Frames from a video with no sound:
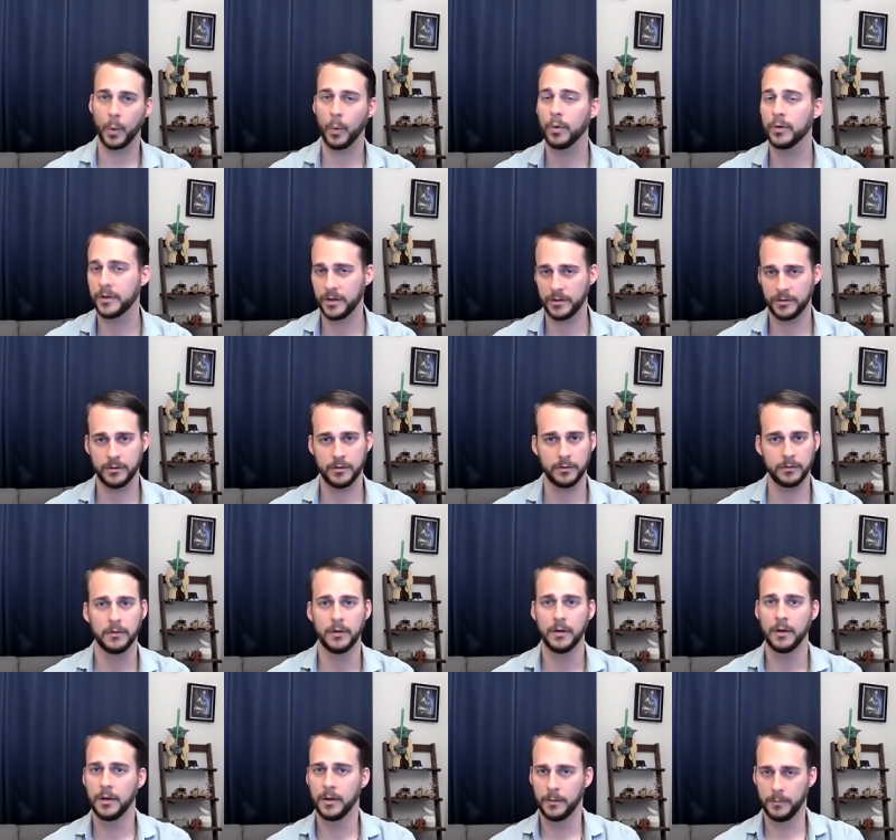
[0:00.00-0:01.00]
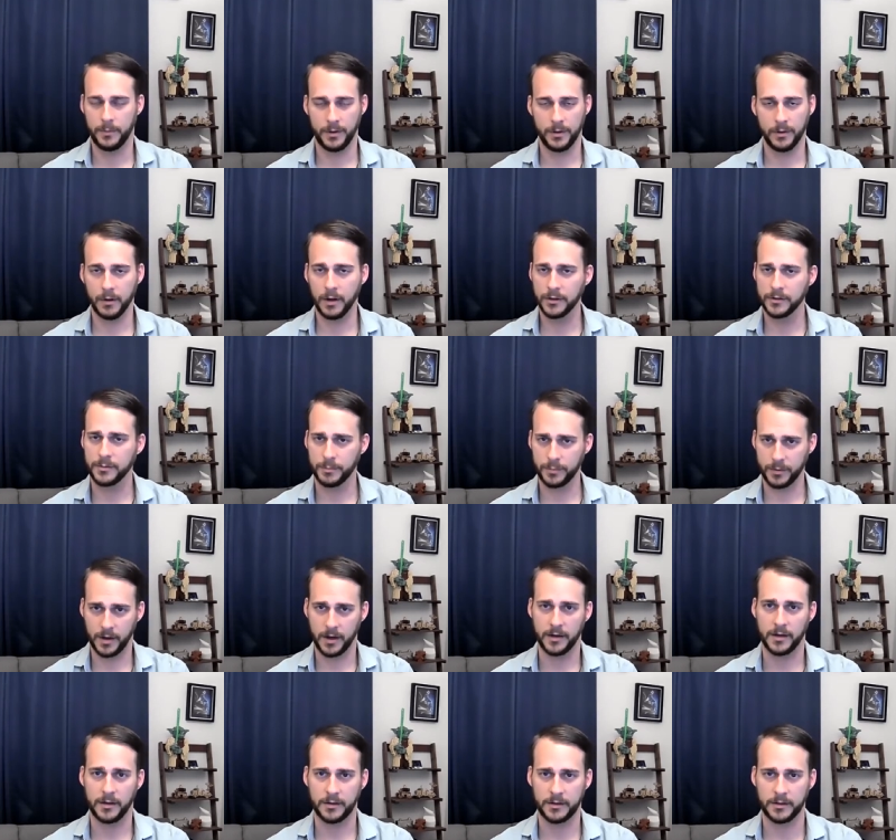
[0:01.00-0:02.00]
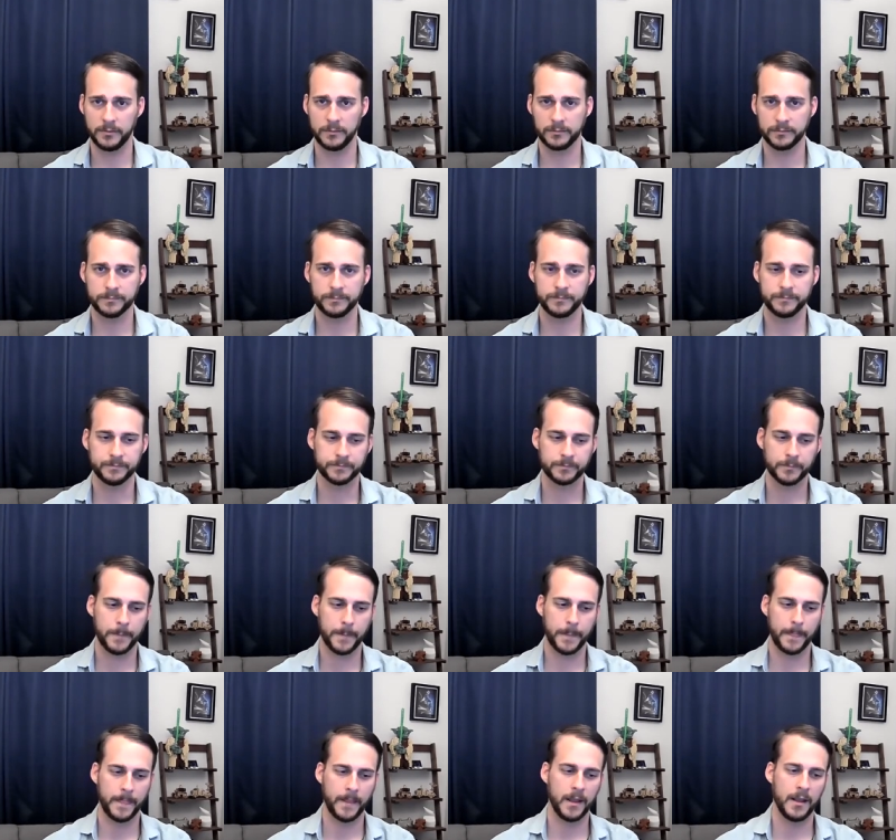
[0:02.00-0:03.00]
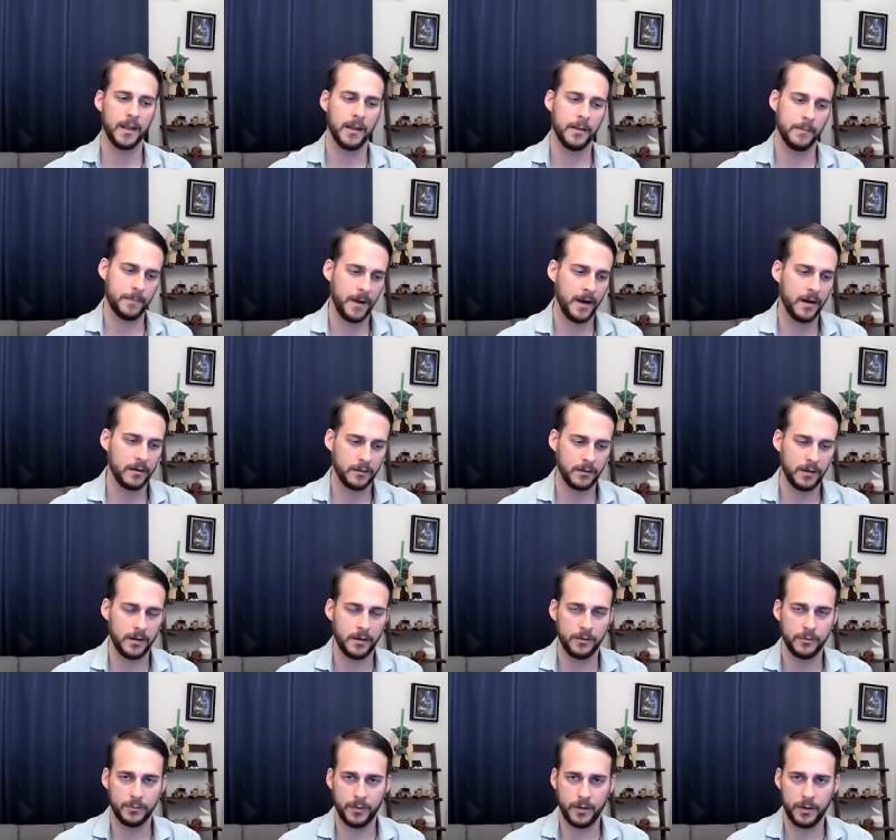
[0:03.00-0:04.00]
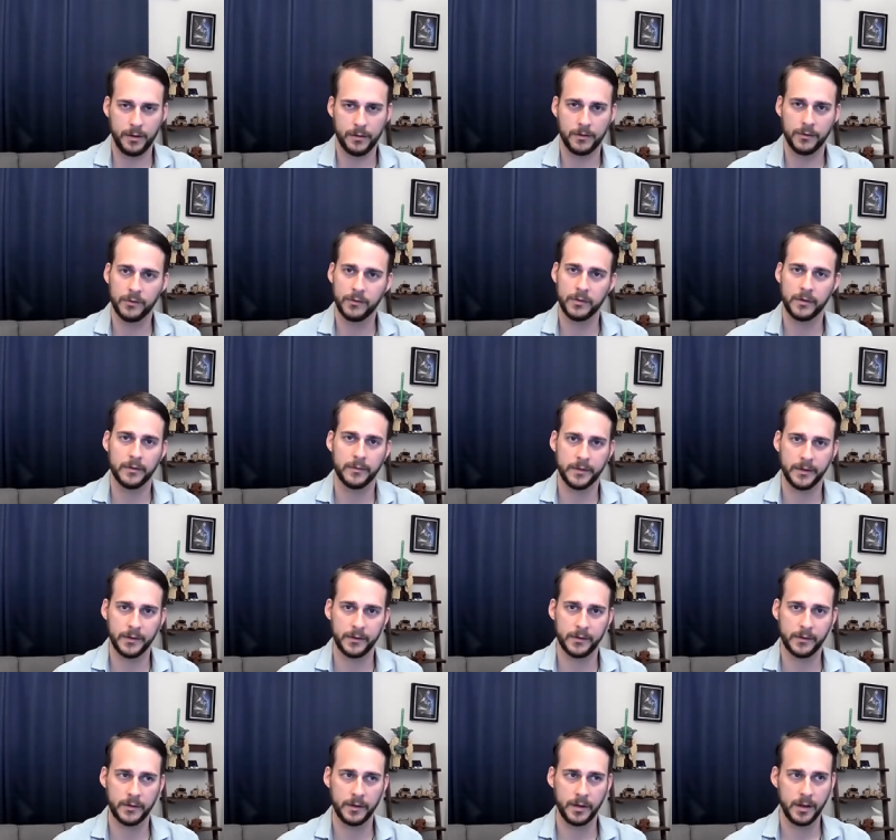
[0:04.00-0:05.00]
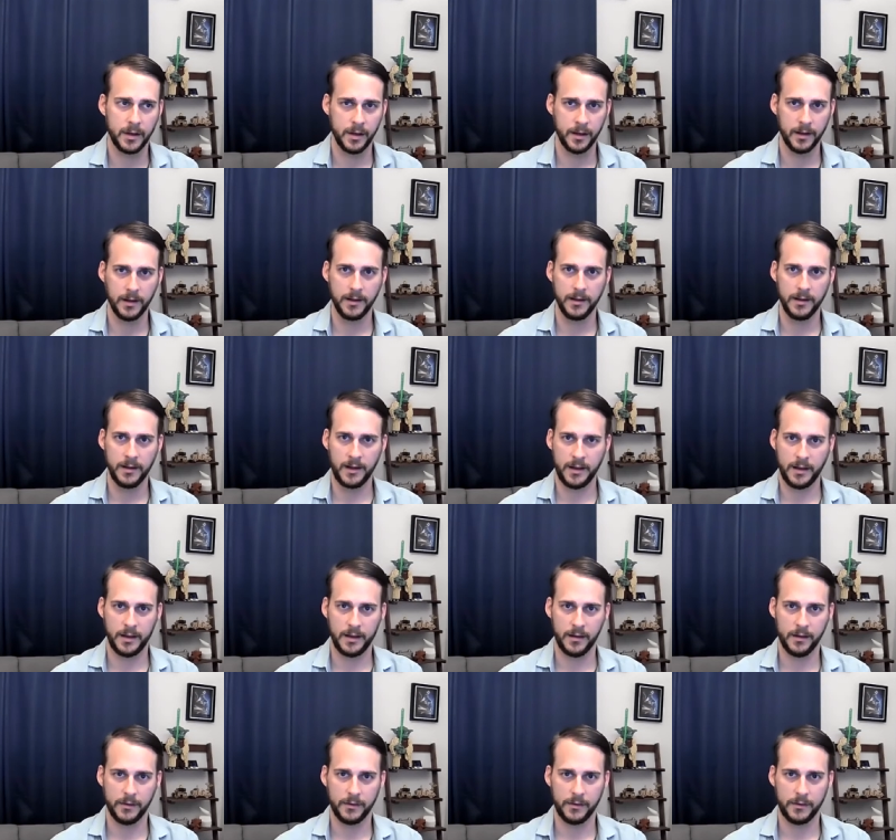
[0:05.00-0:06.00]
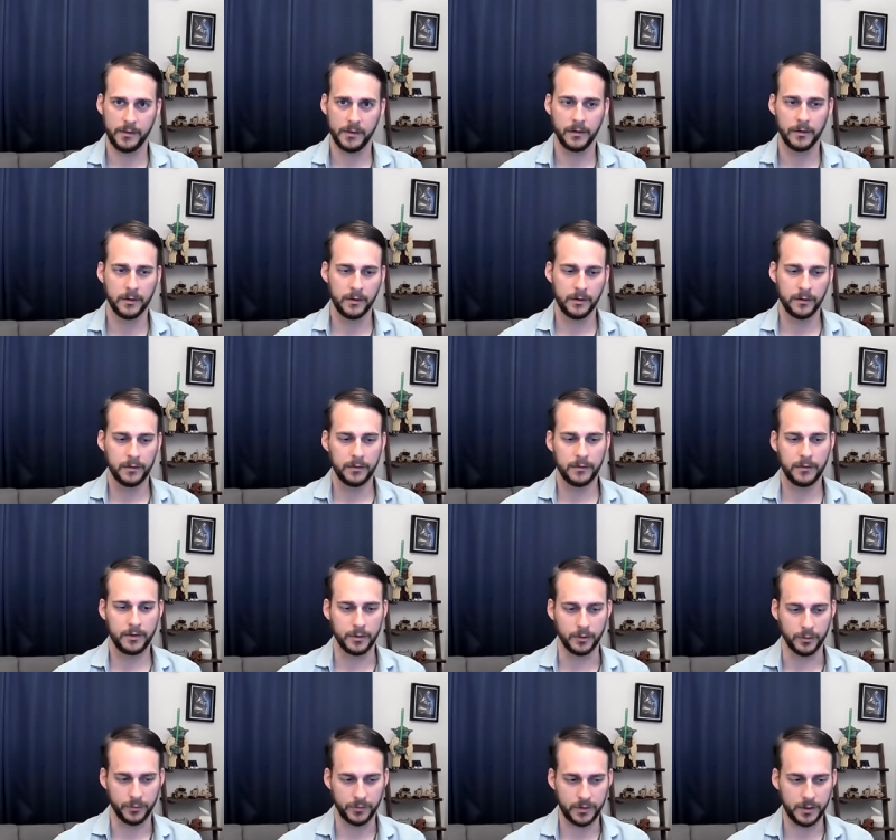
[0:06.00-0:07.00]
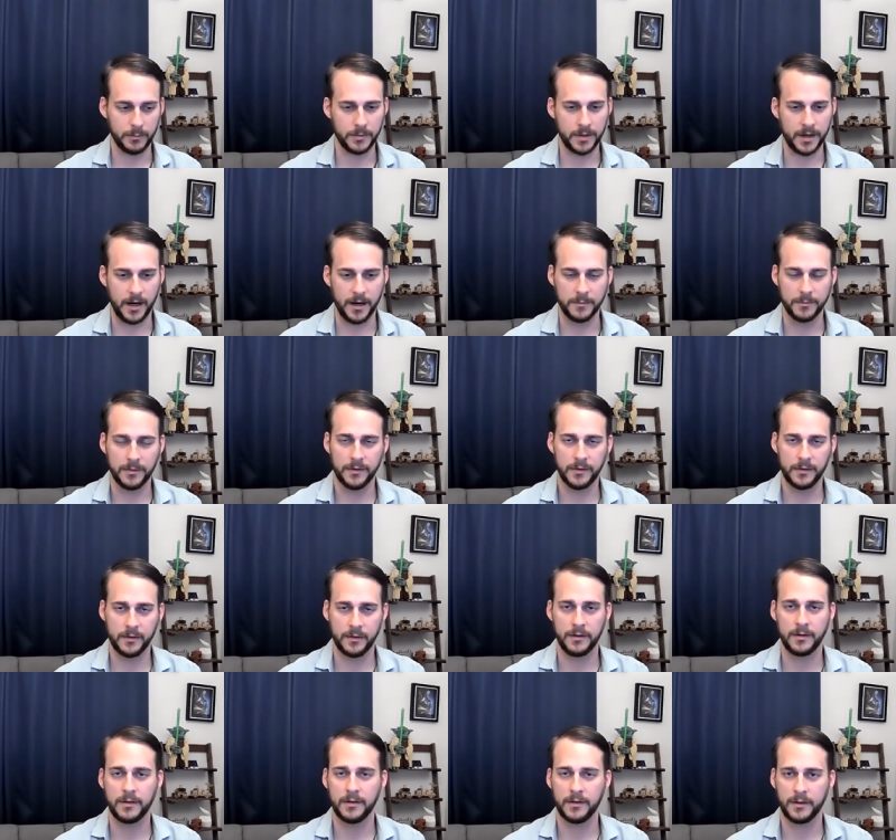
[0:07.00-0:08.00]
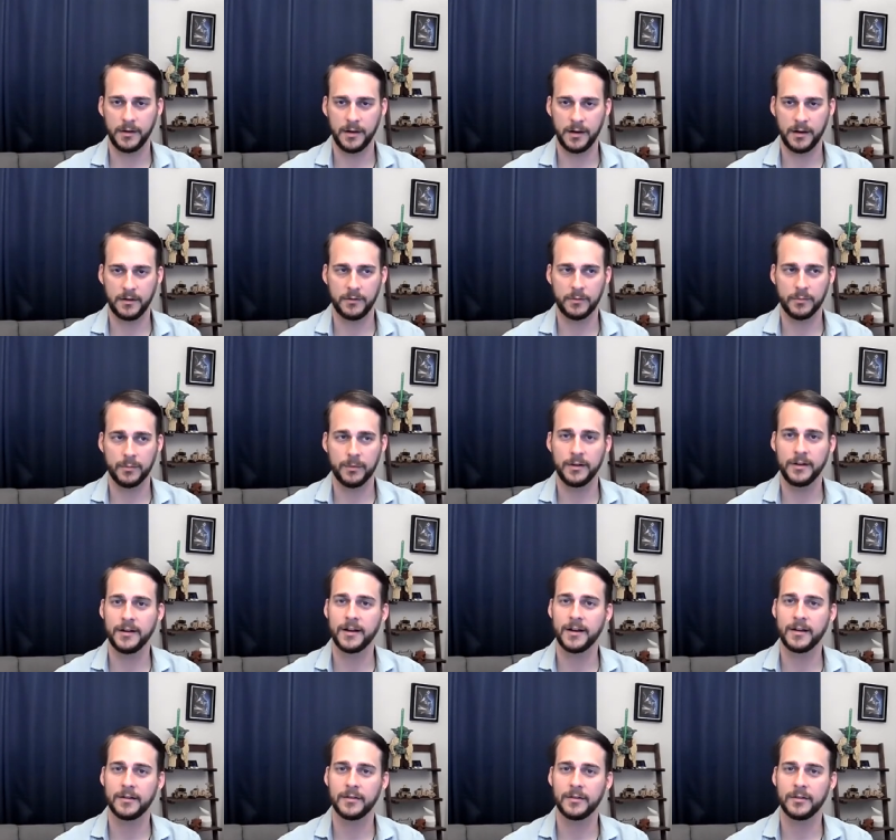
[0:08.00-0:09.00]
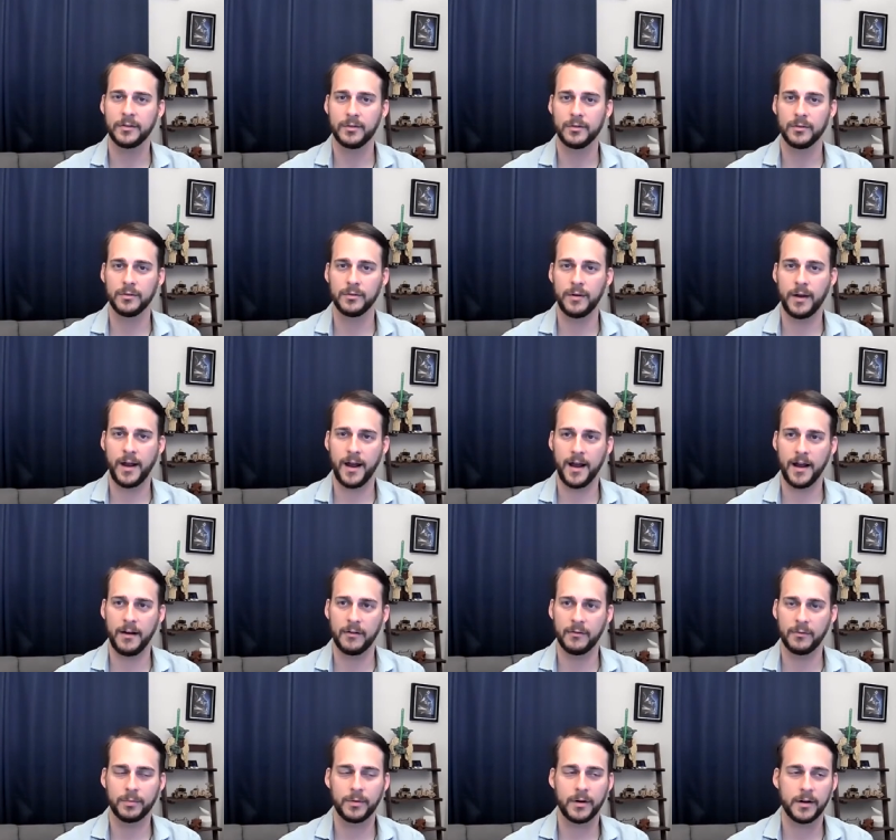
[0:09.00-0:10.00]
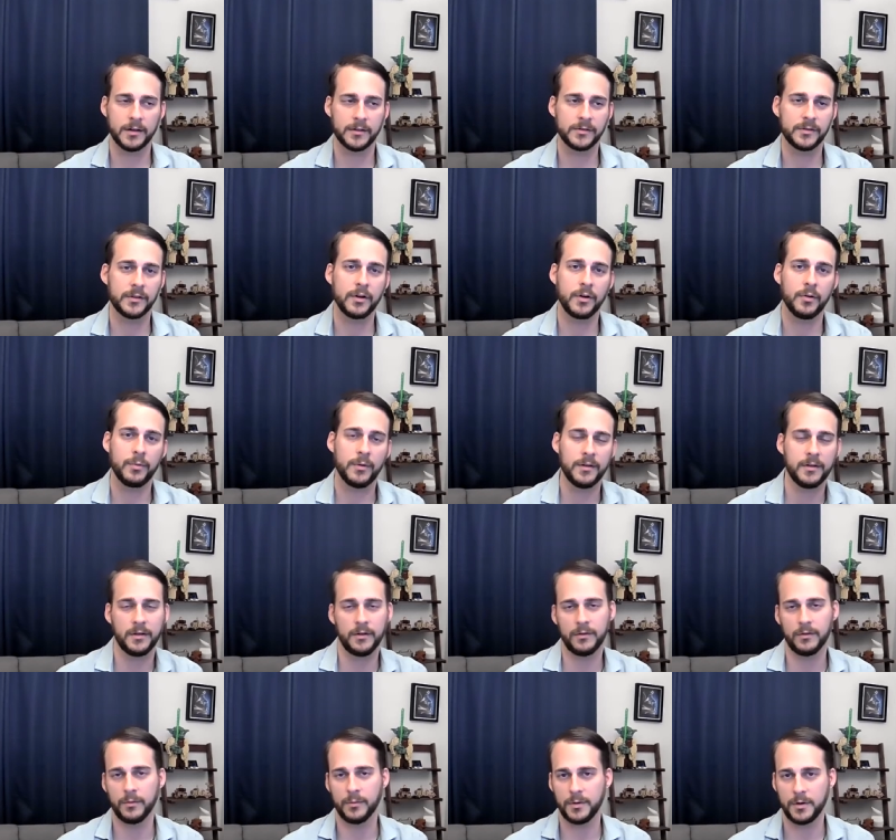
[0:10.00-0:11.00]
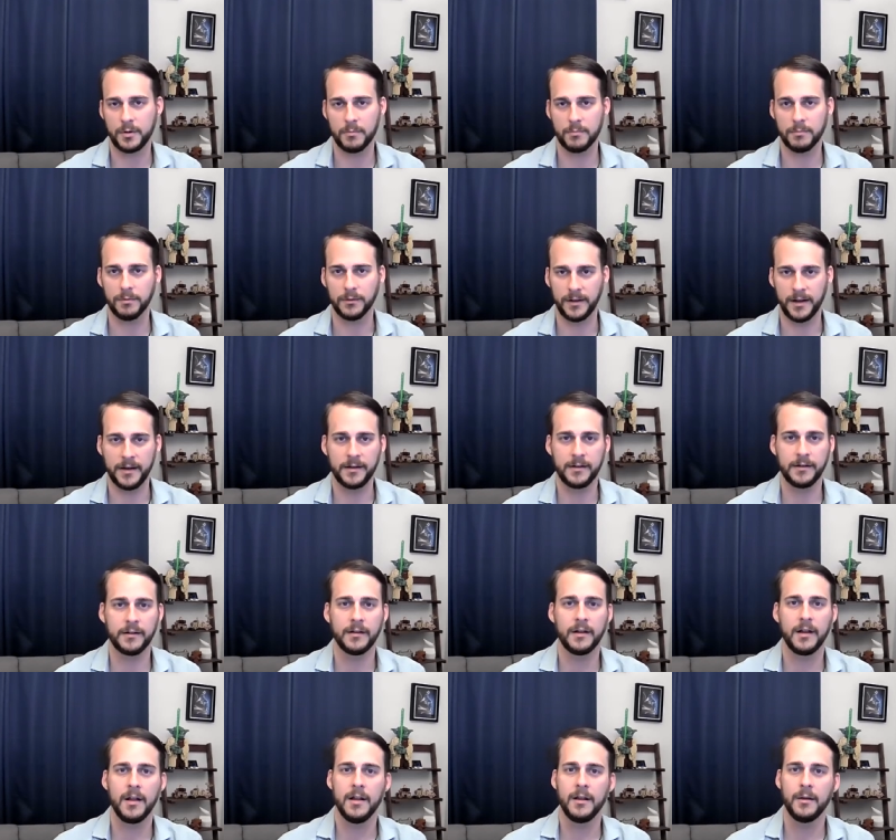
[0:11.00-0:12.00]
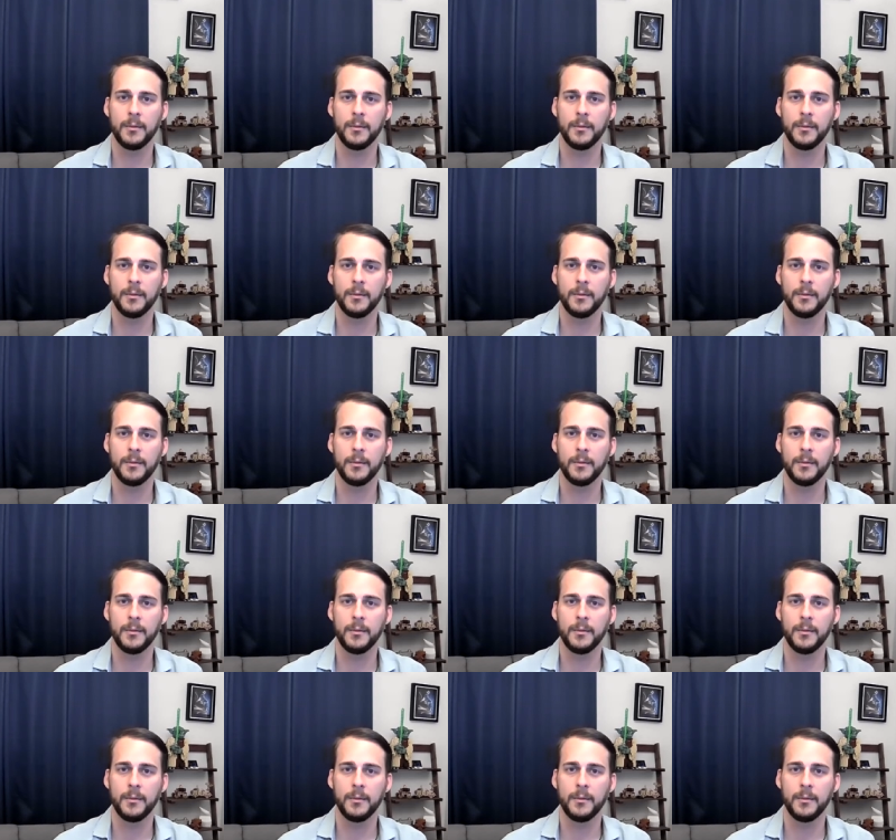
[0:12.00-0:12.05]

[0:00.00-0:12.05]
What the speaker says: or digital, but you launch a product paralleled with a service, is sometimes it's really nice to have products that go with it. So when you blend